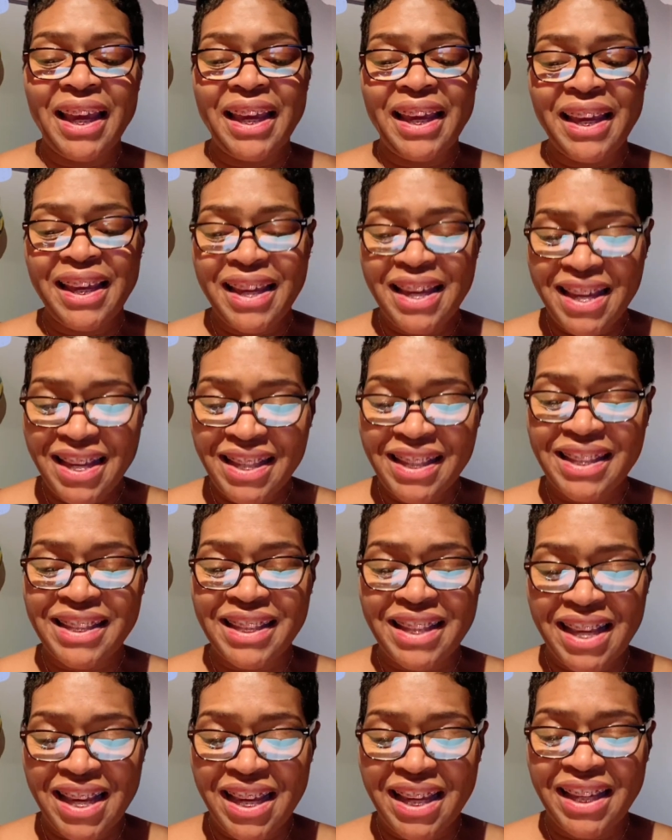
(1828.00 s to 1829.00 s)
He's
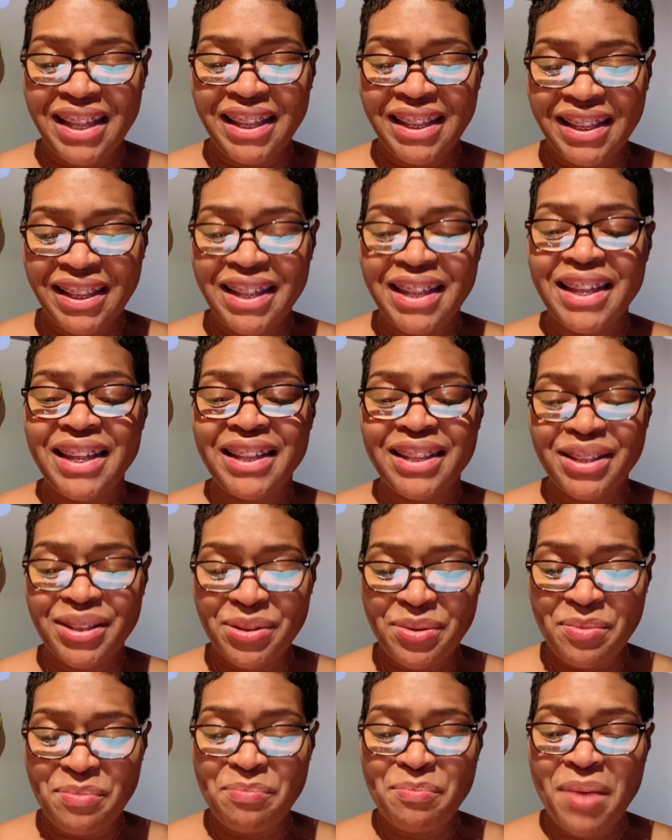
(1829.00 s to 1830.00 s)
singing to
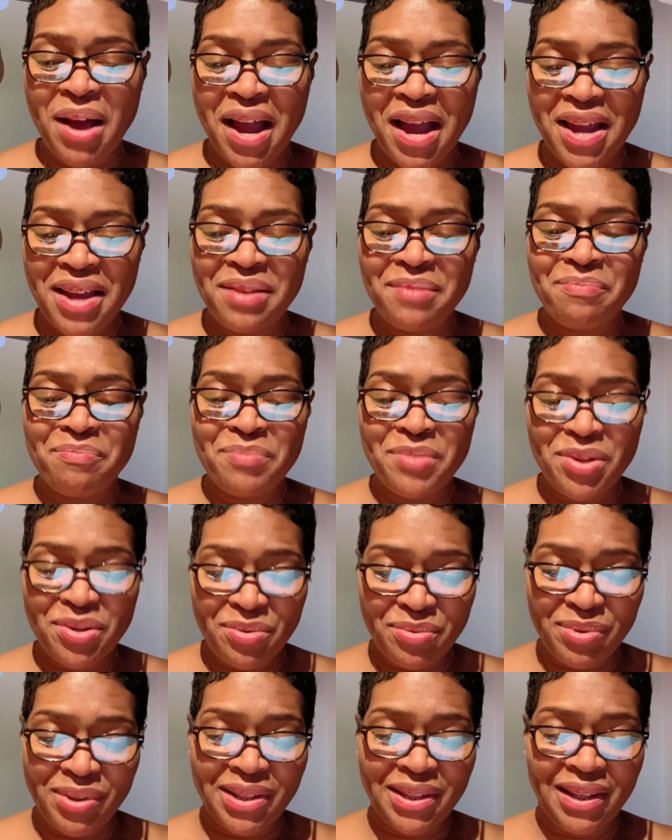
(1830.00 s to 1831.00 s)
my
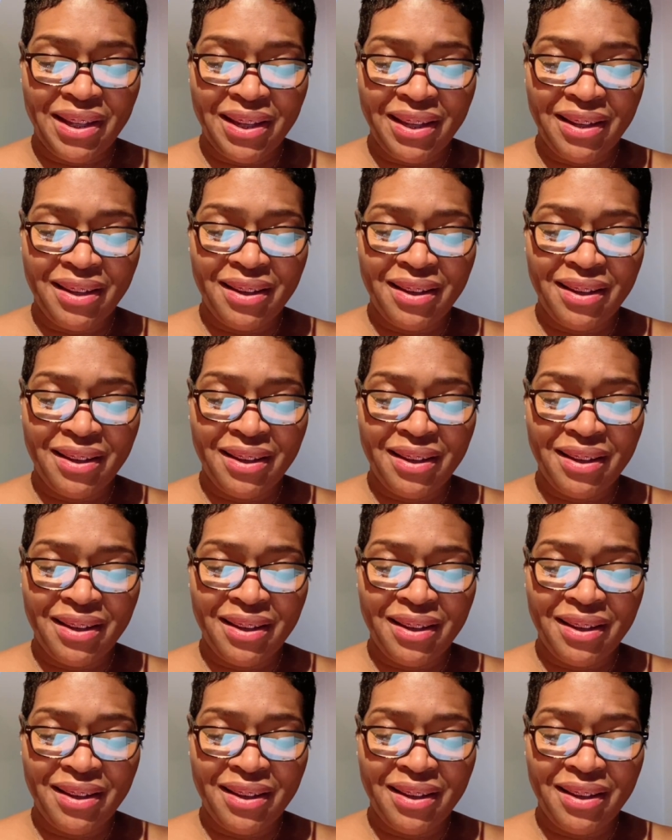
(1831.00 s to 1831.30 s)
music.